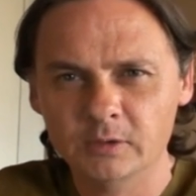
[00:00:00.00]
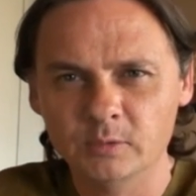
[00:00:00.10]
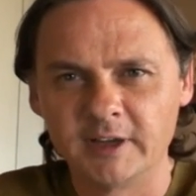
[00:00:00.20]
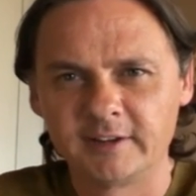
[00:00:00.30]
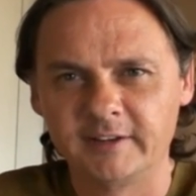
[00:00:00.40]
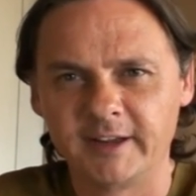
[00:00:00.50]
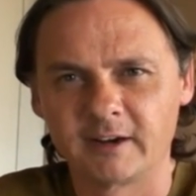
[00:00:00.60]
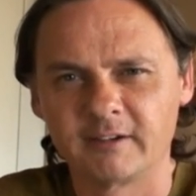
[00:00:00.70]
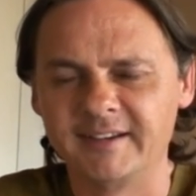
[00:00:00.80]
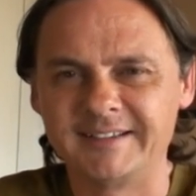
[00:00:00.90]
with
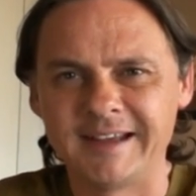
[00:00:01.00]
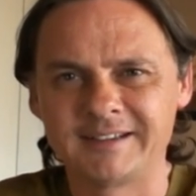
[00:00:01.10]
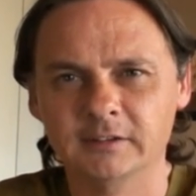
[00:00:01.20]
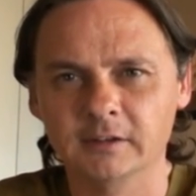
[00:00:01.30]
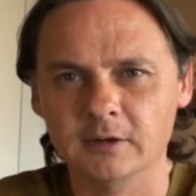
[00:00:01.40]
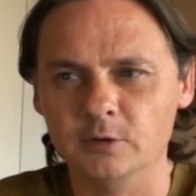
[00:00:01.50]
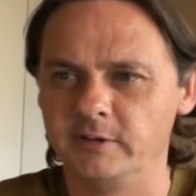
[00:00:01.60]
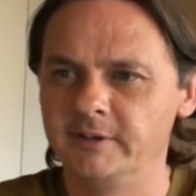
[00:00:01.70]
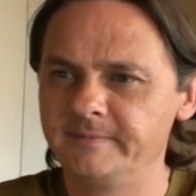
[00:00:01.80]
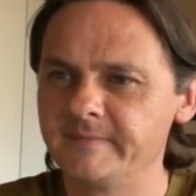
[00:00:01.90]
their debt load.